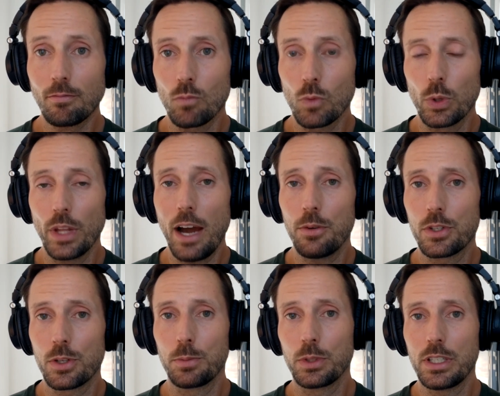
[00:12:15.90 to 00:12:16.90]
Well, that was
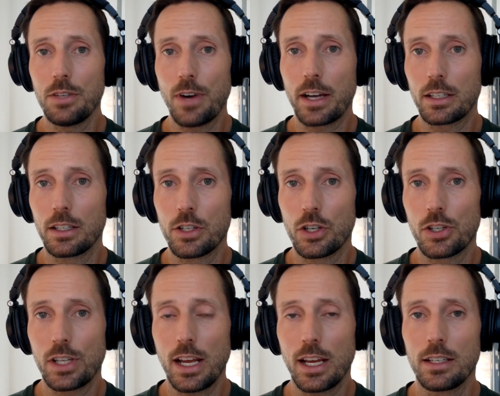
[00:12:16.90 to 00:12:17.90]
a belief I could
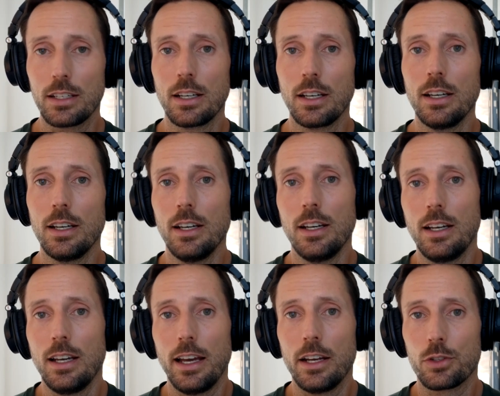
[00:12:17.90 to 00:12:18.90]
understand.
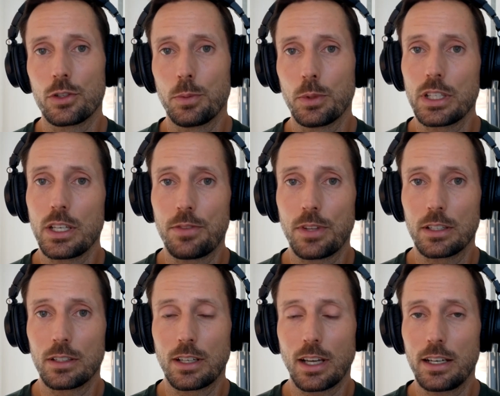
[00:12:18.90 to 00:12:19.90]
And it was a belief that
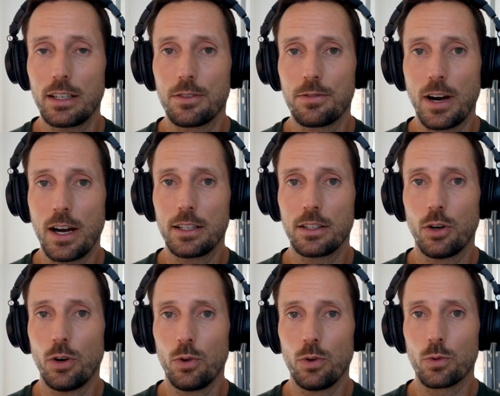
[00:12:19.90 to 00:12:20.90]
kind of defined the
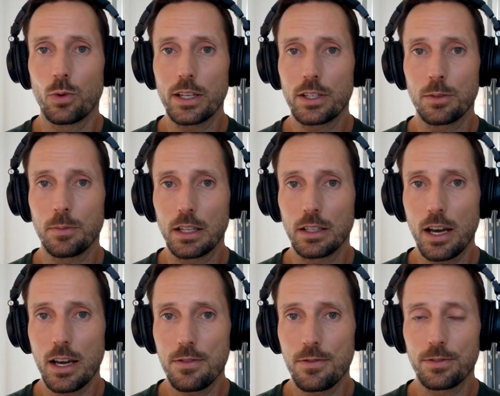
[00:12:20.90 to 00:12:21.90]
whole rest of my
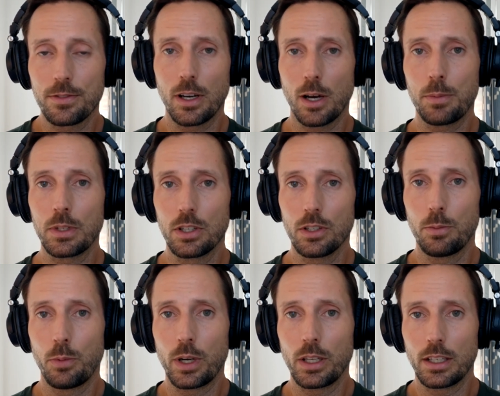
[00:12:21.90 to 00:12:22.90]
life up until the
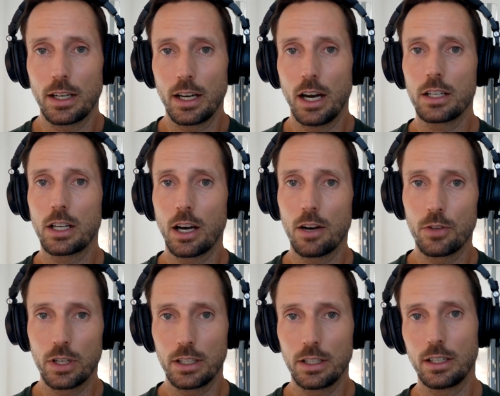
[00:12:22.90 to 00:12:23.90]
point that I
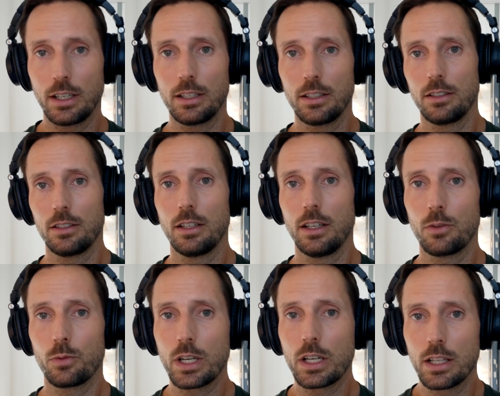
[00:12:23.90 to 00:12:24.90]
uncovered it and
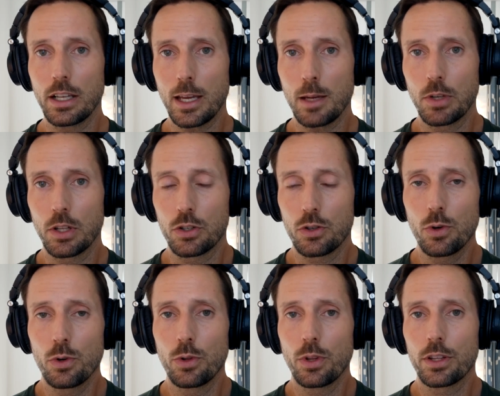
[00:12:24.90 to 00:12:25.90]
reclaimed the
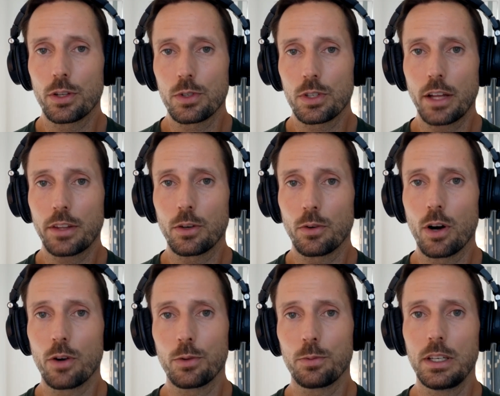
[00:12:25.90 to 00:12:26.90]
truth that there was nothing
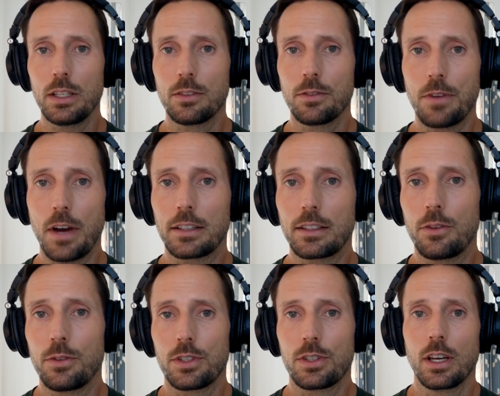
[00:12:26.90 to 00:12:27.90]
wrong with me, that in fact I
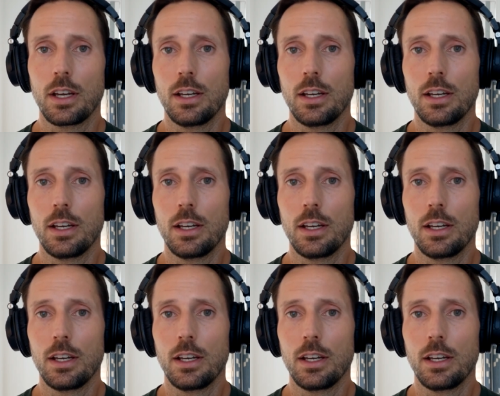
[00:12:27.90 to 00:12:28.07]
was